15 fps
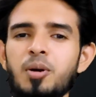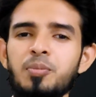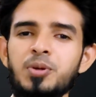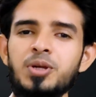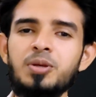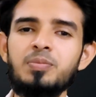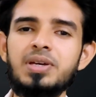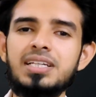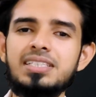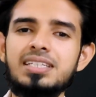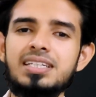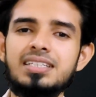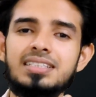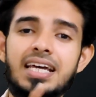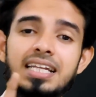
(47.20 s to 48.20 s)
drop your
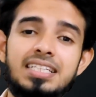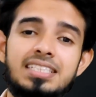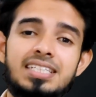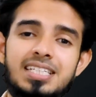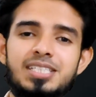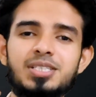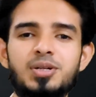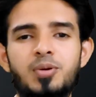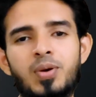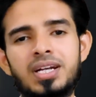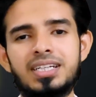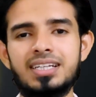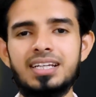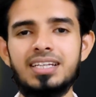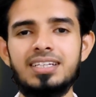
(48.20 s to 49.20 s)
images and just
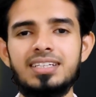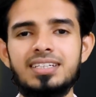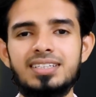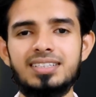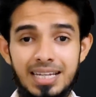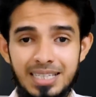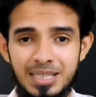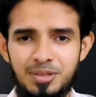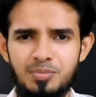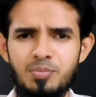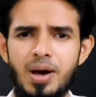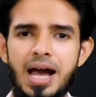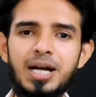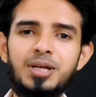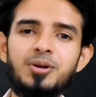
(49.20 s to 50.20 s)
one click, and the
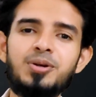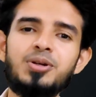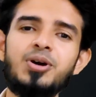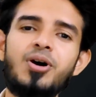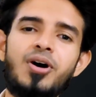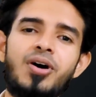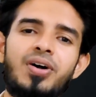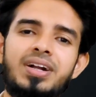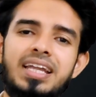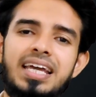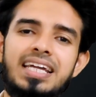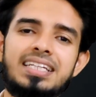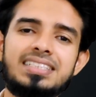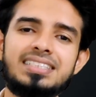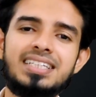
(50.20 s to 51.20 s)
background
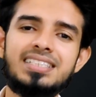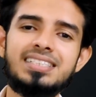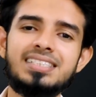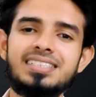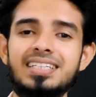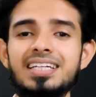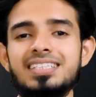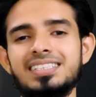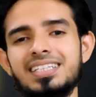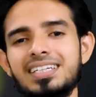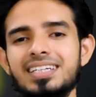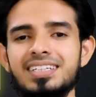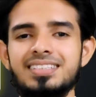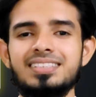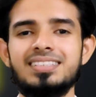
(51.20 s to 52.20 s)
gone in just 10
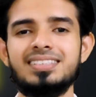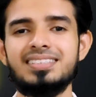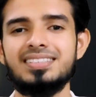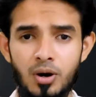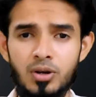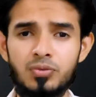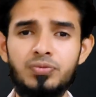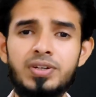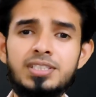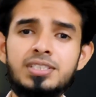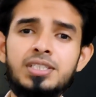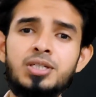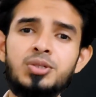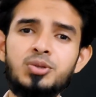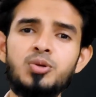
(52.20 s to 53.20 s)
seconds. Our
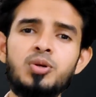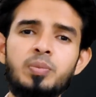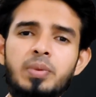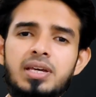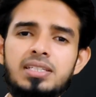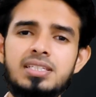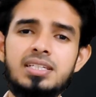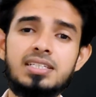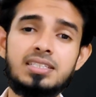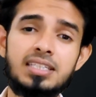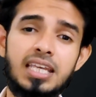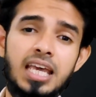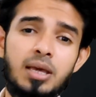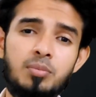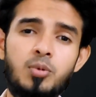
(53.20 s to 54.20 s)
first 2 images
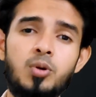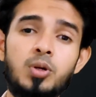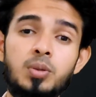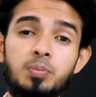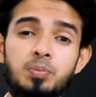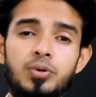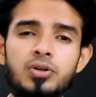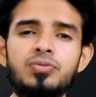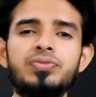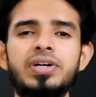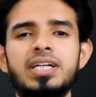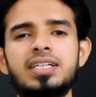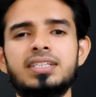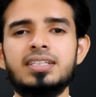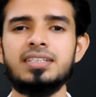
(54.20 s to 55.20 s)
came out
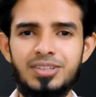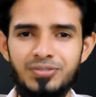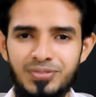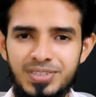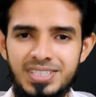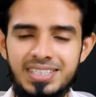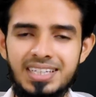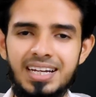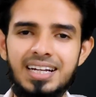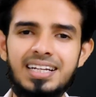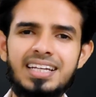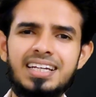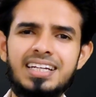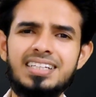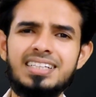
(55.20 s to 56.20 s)
perfect. The fish had
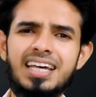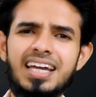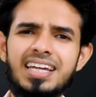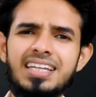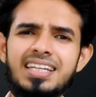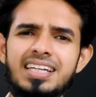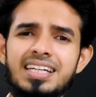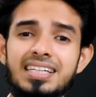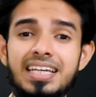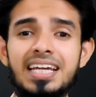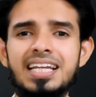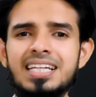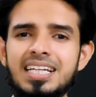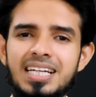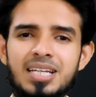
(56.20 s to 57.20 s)
a tiny
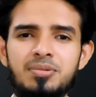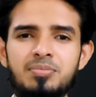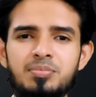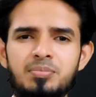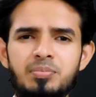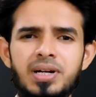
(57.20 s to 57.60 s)
tail clip,